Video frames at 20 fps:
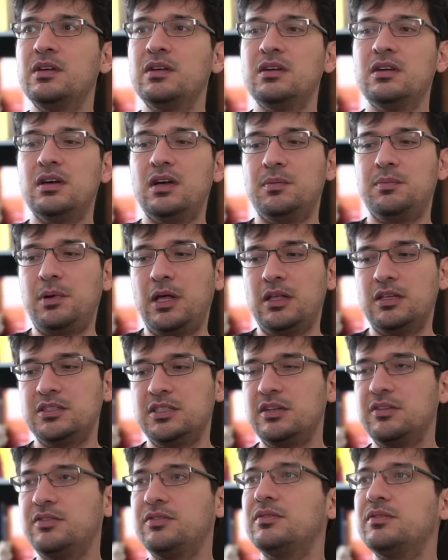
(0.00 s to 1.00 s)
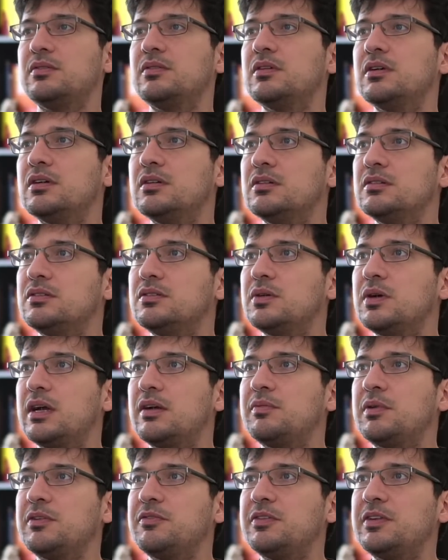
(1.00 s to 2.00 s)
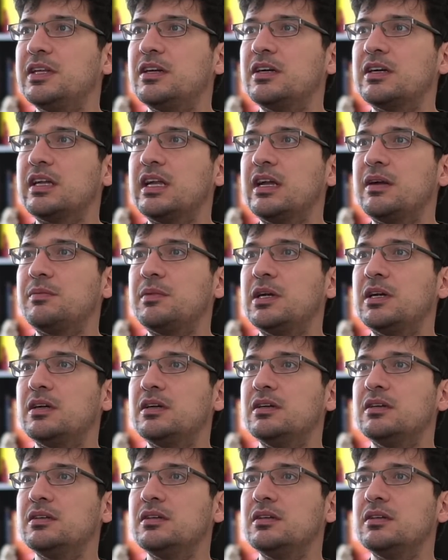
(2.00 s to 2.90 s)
I apologize. Do I have my feet on camera?